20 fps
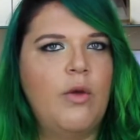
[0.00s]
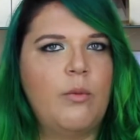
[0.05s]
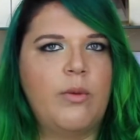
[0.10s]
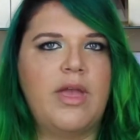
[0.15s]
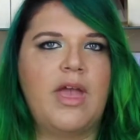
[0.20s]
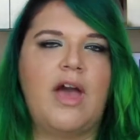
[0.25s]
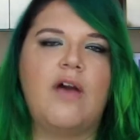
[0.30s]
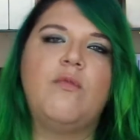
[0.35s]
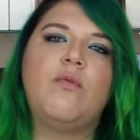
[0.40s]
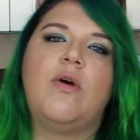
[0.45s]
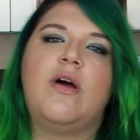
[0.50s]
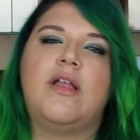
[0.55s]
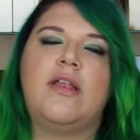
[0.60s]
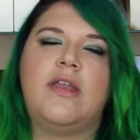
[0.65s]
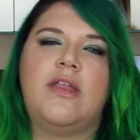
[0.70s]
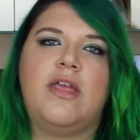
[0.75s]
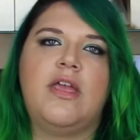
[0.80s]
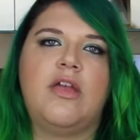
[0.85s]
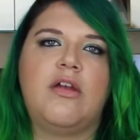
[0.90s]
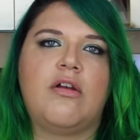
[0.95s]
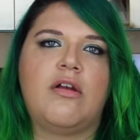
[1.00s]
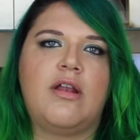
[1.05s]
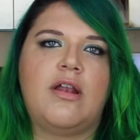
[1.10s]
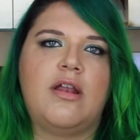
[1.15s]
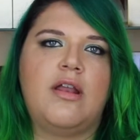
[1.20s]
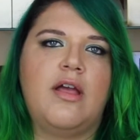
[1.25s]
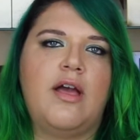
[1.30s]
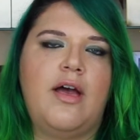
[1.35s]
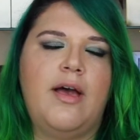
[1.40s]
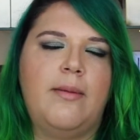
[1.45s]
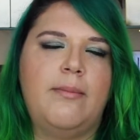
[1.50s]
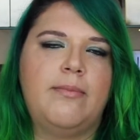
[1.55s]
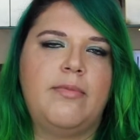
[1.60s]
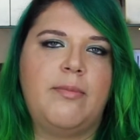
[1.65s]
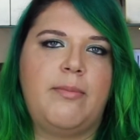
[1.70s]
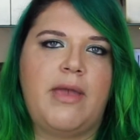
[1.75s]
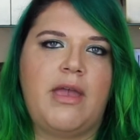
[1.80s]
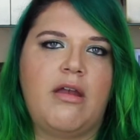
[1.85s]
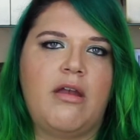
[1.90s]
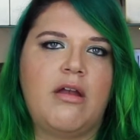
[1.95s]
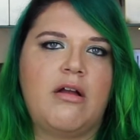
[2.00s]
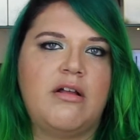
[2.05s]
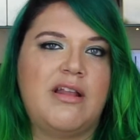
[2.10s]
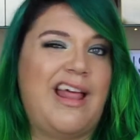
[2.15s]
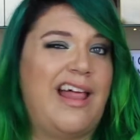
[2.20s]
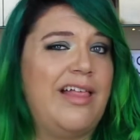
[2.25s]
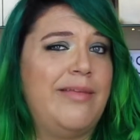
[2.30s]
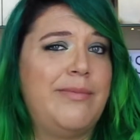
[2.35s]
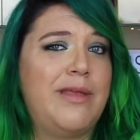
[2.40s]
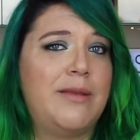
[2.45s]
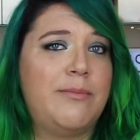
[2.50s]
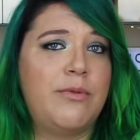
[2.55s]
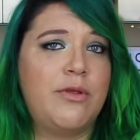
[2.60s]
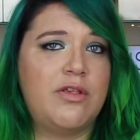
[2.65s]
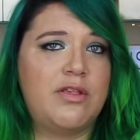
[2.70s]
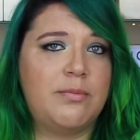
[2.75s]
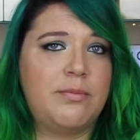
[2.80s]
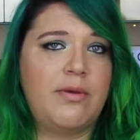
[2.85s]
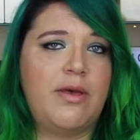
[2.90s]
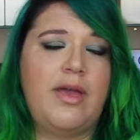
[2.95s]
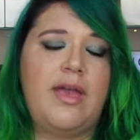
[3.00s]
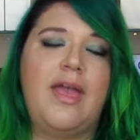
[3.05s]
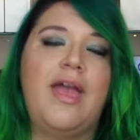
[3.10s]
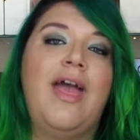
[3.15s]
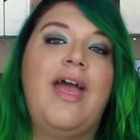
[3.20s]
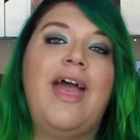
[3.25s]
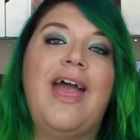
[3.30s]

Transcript: We have one here in the Bay Area called Alameda Beauty Supply,